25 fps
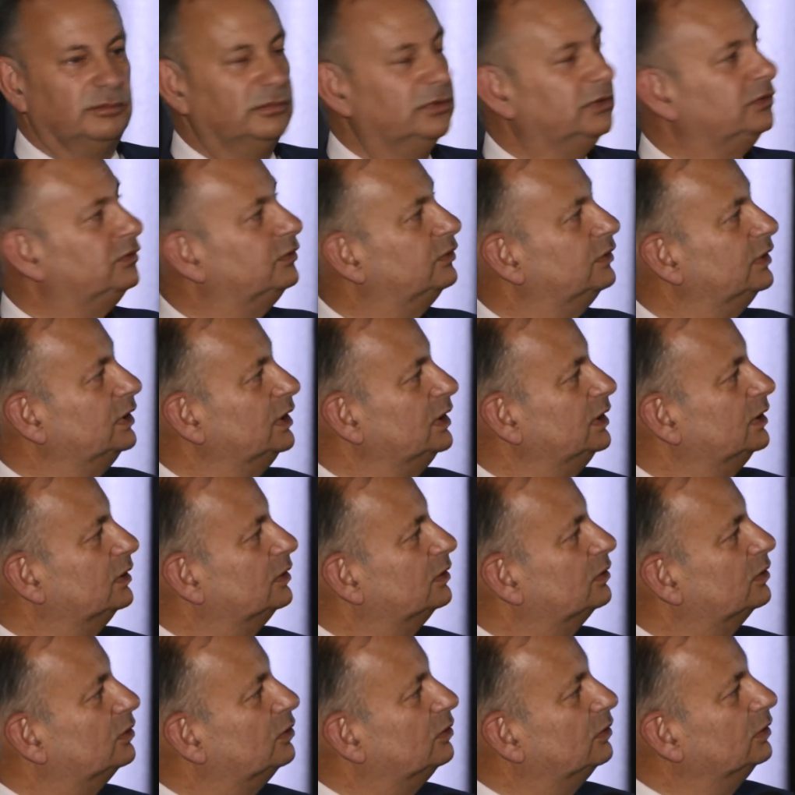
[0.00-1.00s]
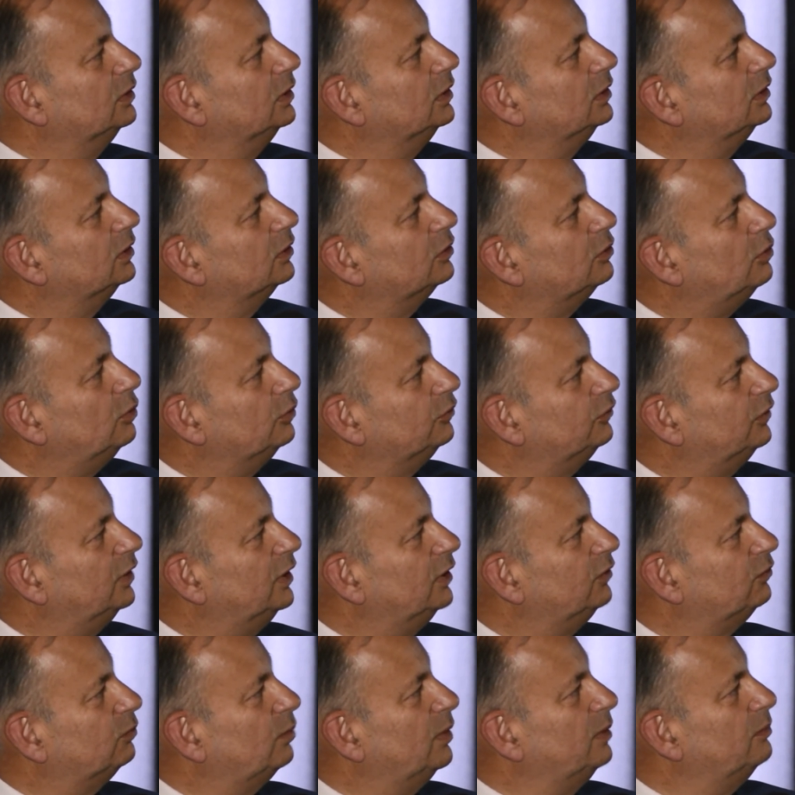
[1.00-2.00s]
to him as the
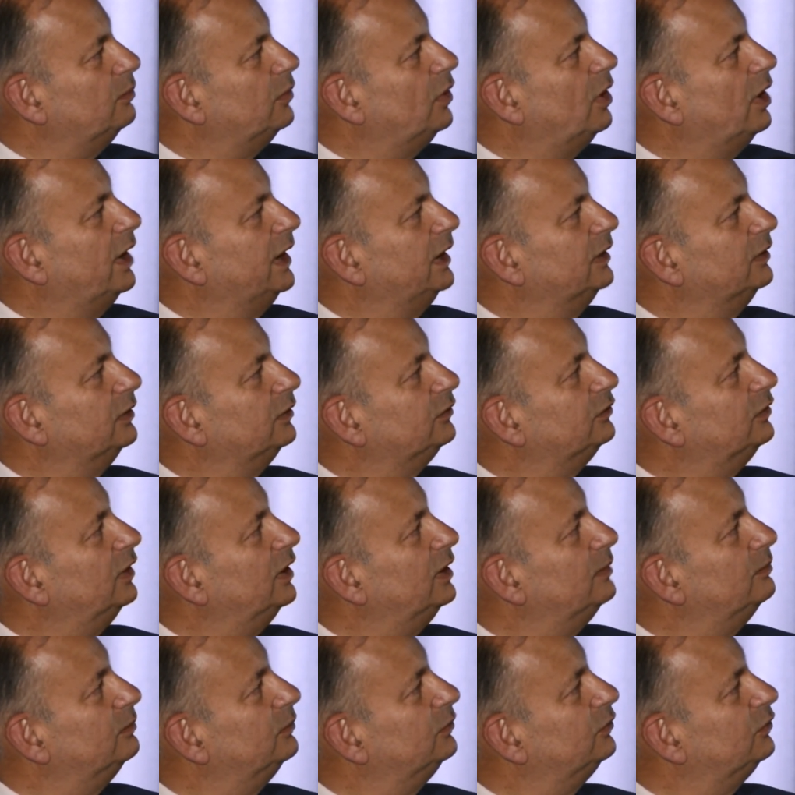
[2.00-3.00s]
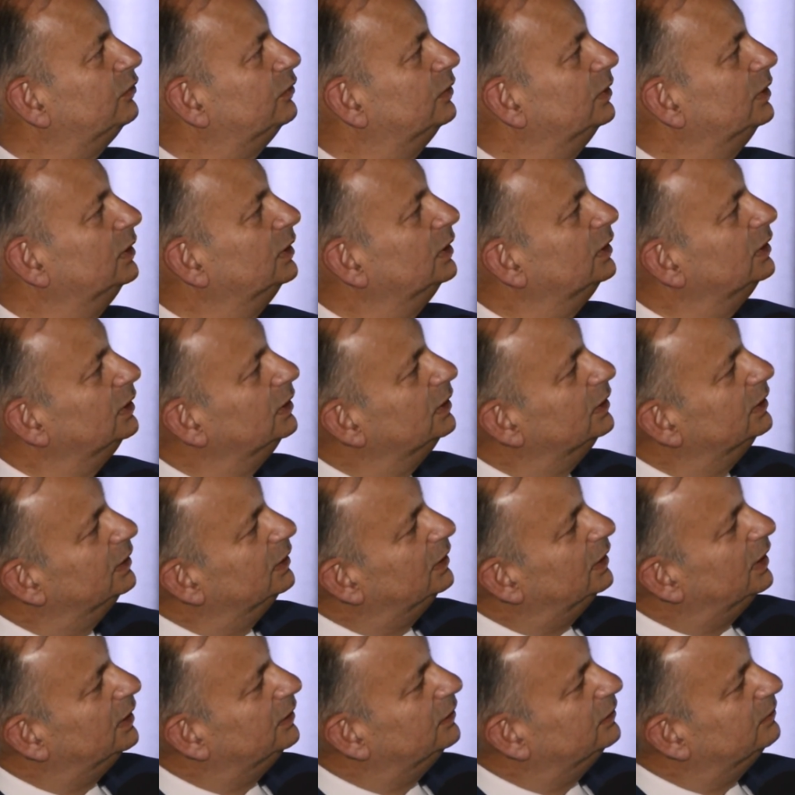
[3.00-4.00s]
cortege went by in the Thames.
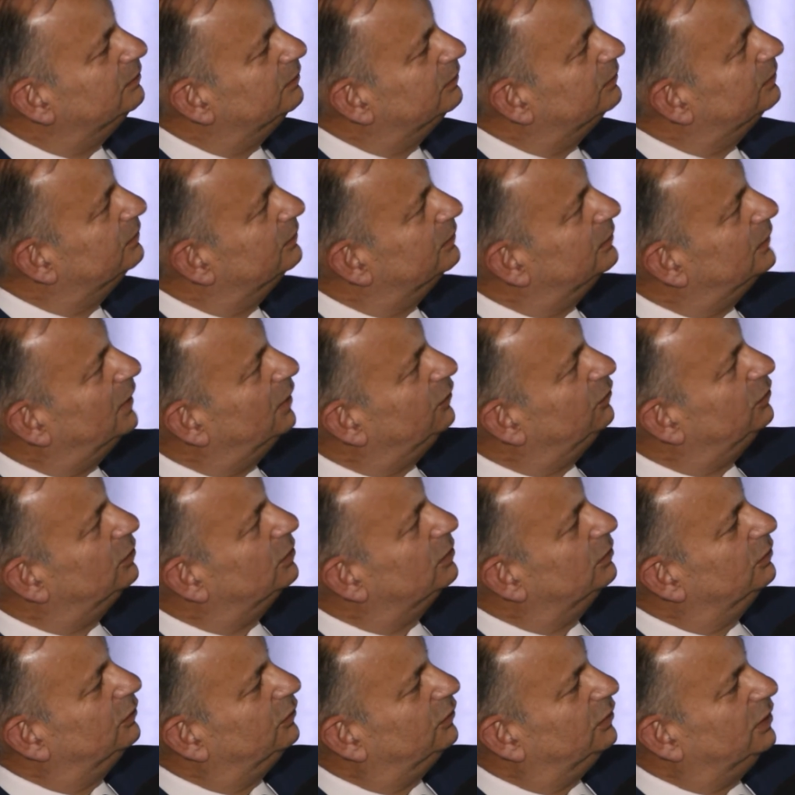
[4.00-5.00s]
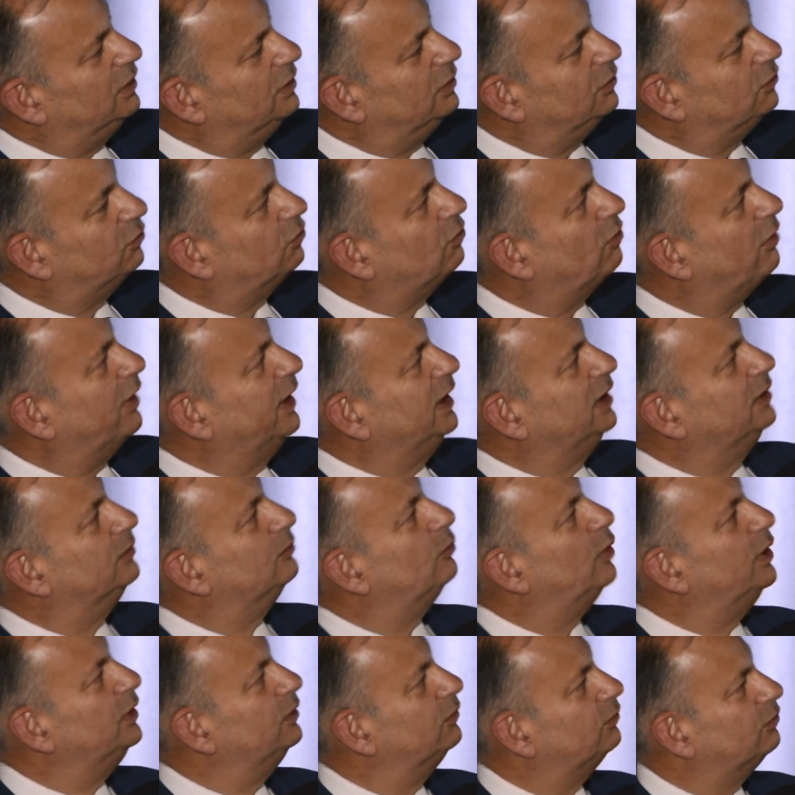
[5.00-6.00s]
And as you can see, the
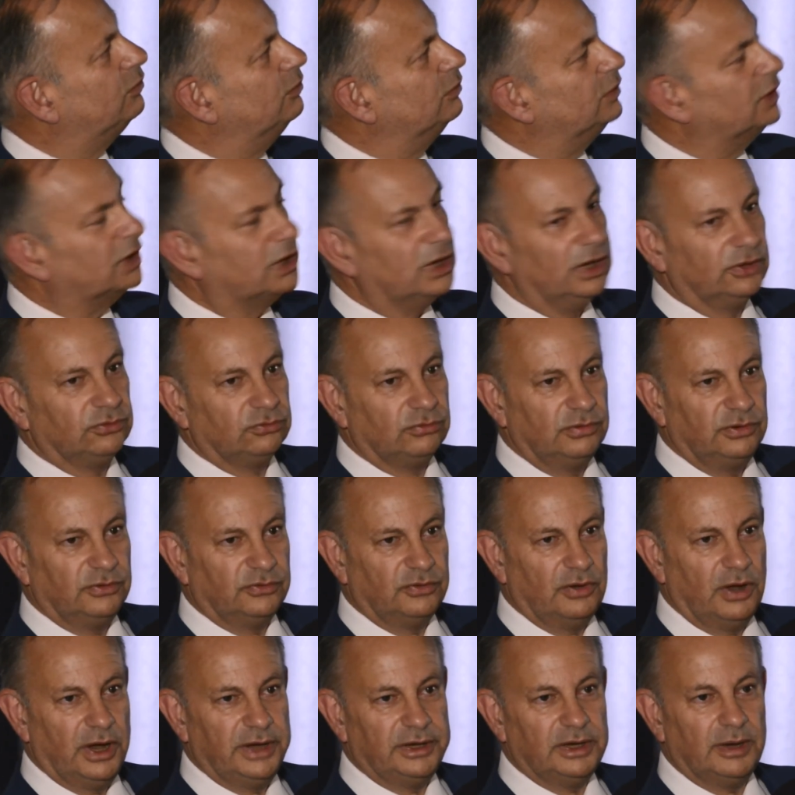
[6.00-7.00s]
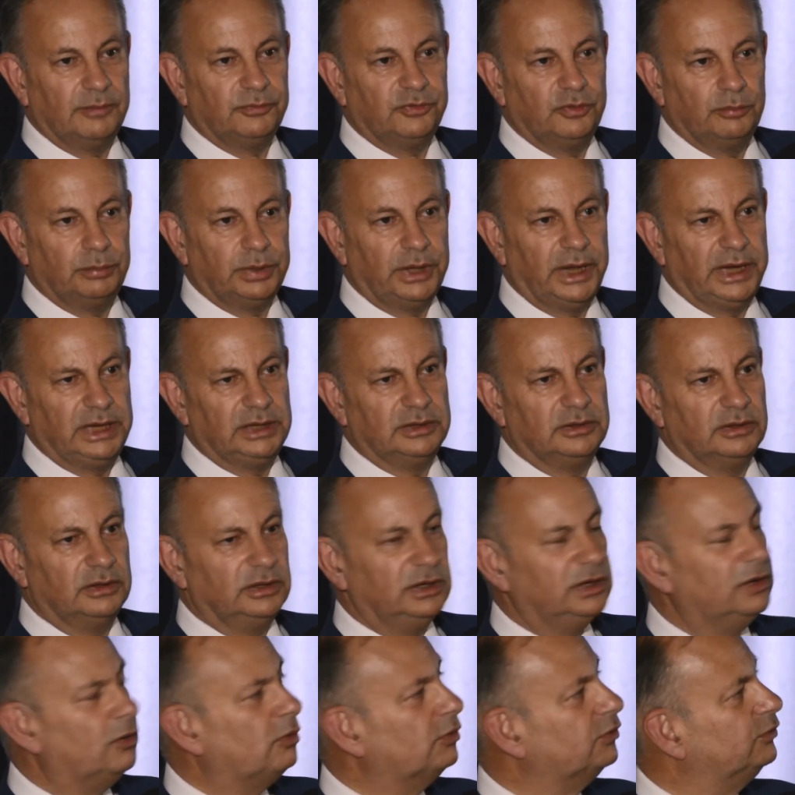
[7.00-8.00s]
train went through the countryside up to
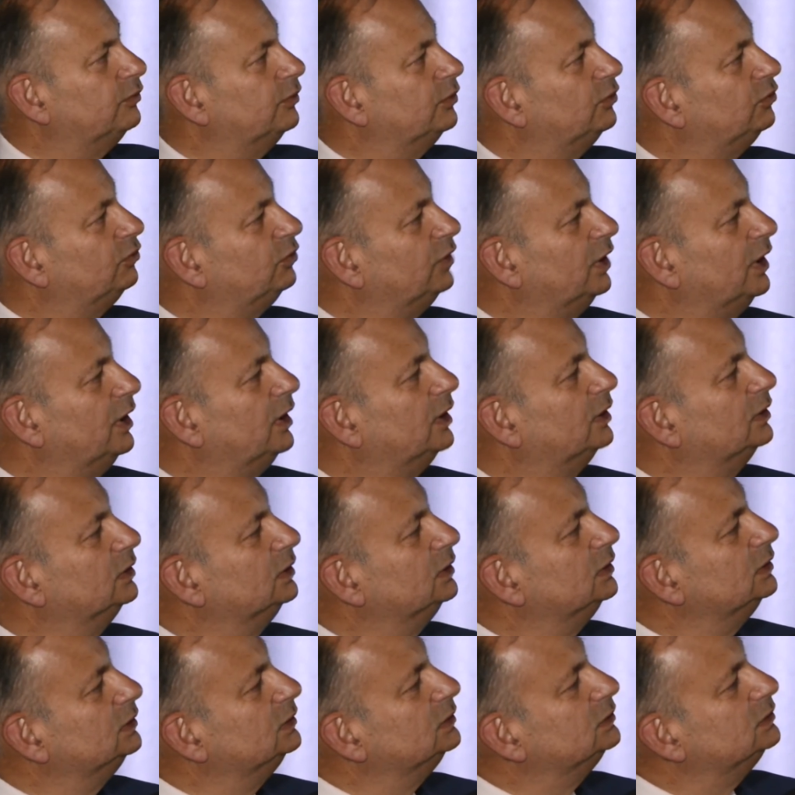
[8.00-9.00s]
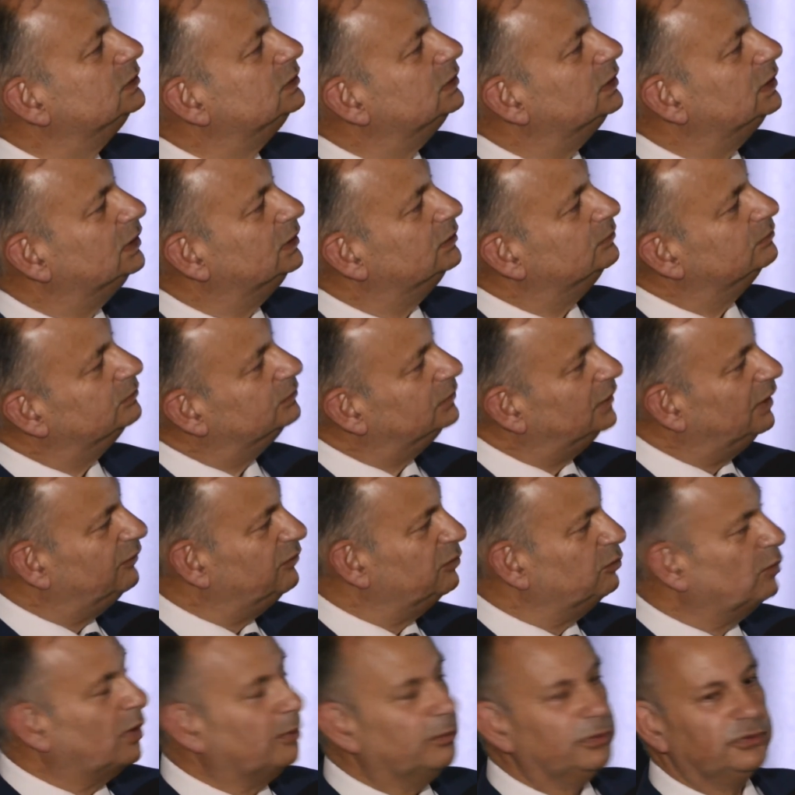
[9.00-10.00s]
Bladon in Oxfordshire,
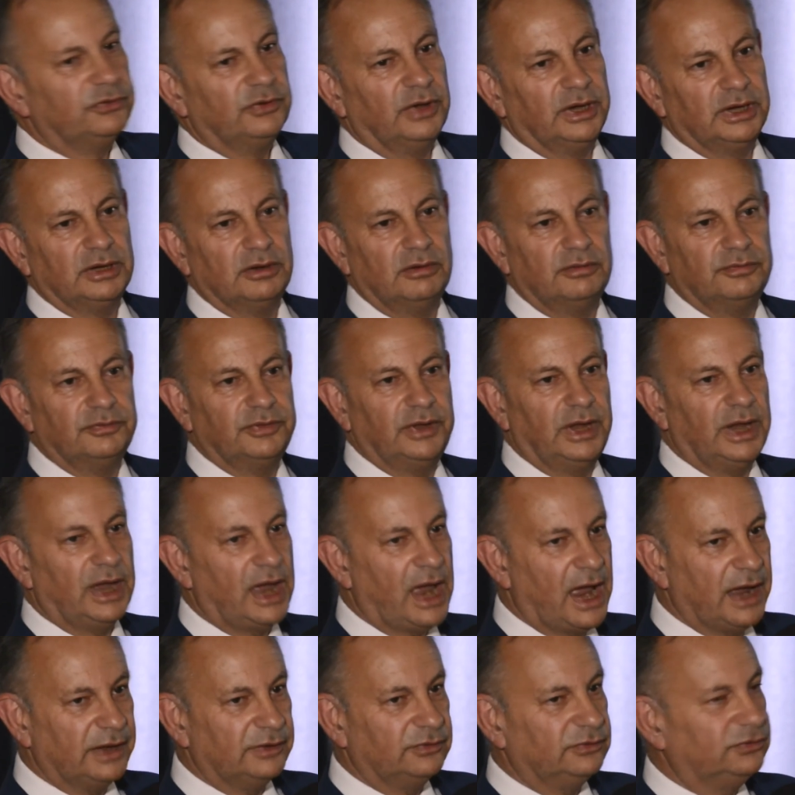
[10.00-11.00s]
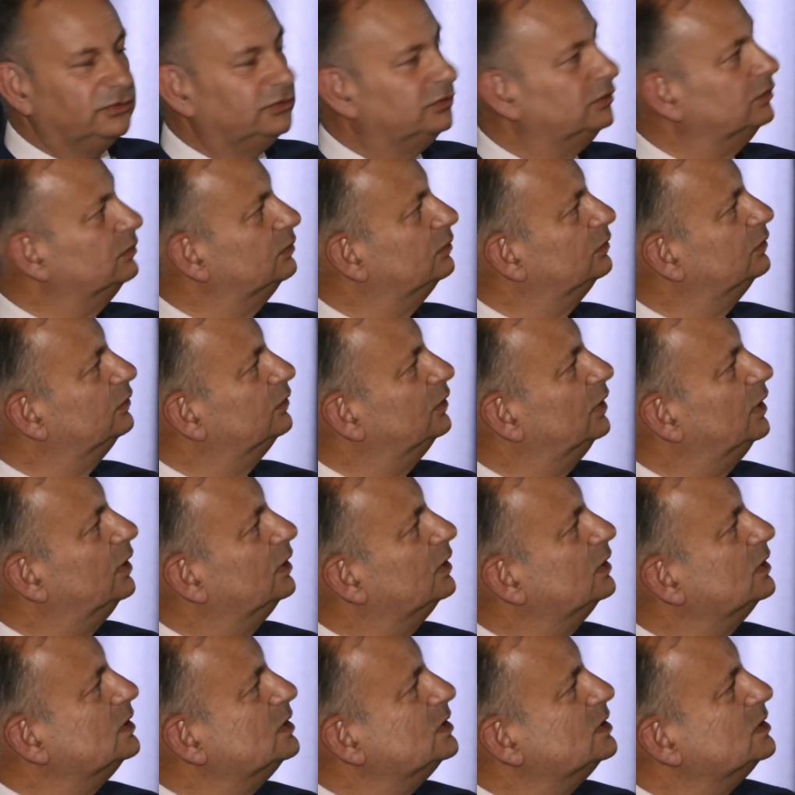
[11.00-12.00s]
and everyone would take off their hats. And
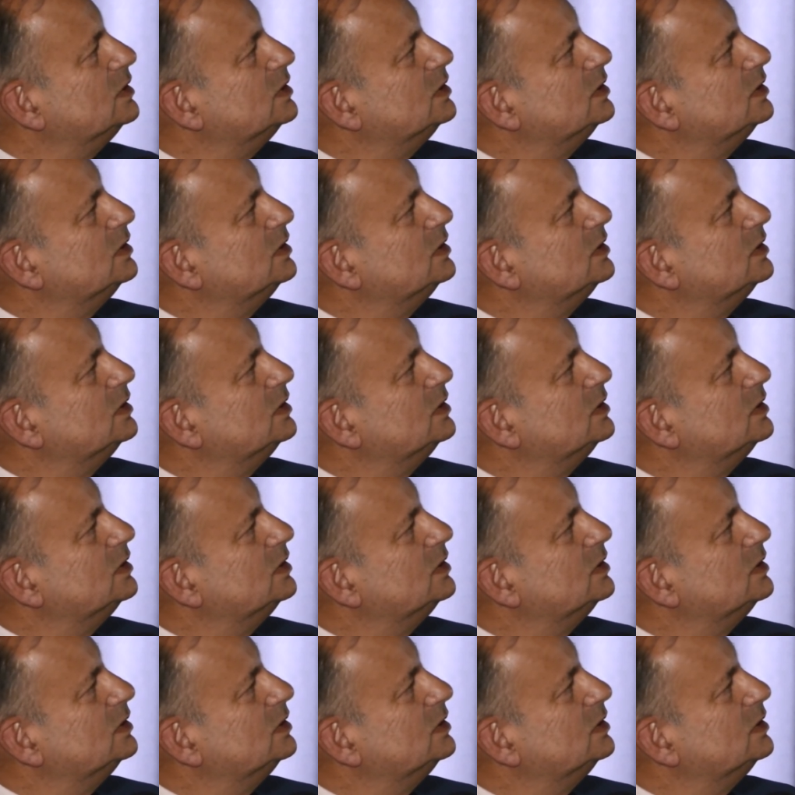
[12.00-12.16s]
uh,